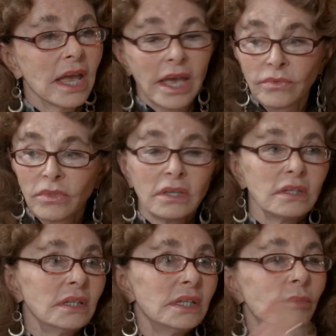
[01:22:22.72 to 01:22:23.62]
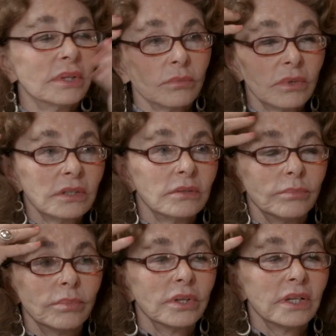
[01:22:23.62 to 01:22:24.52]
And the Eben would
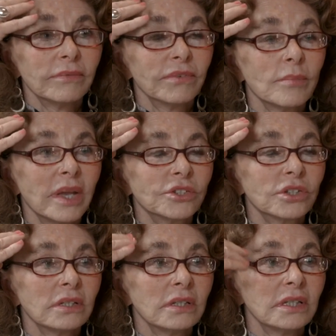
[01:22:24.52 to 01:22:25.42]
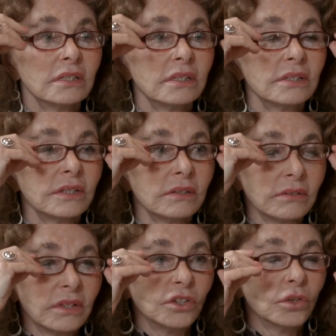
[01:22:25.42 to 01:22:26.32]
put information into
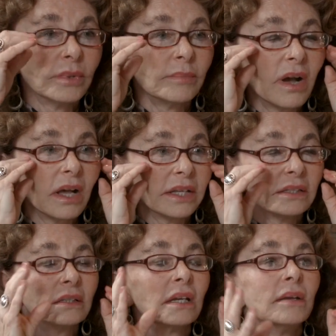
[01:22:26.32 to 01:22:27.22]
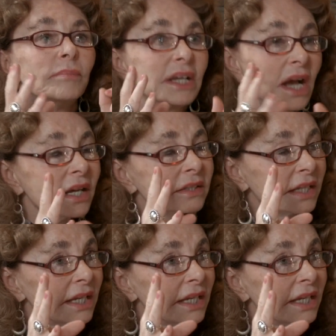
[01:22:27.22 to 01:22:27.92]
the human mind because he